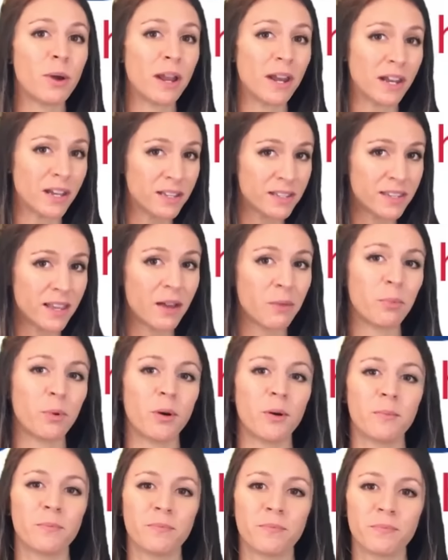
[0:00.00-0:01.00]
an
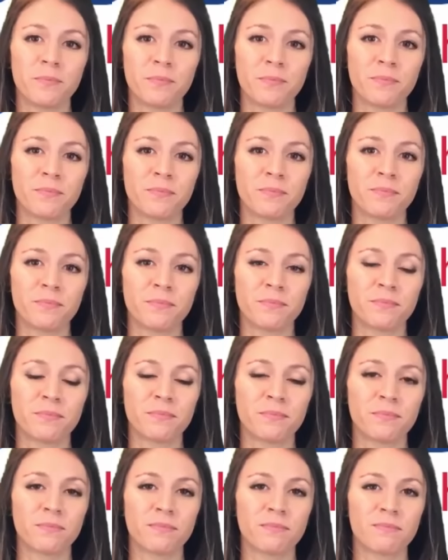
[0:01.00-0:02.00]
example.
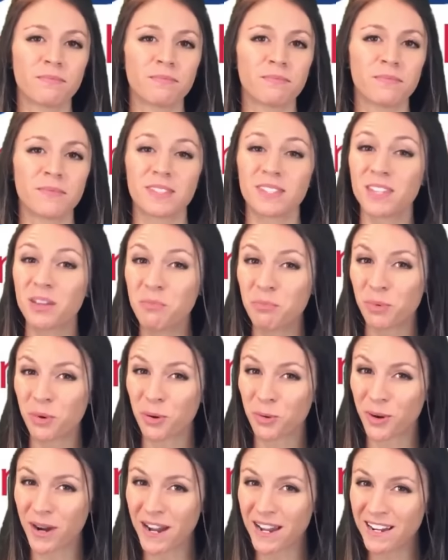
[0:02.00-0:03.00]

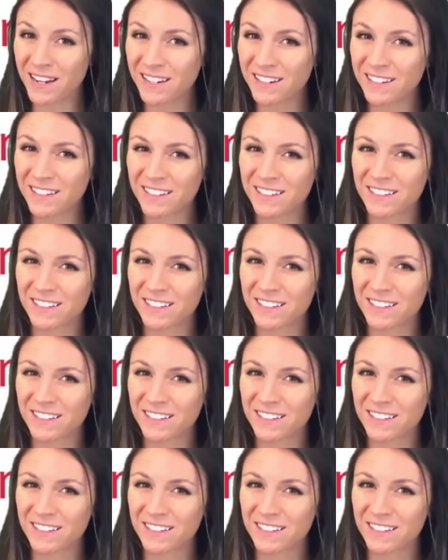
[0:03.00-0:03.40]
Simple, right?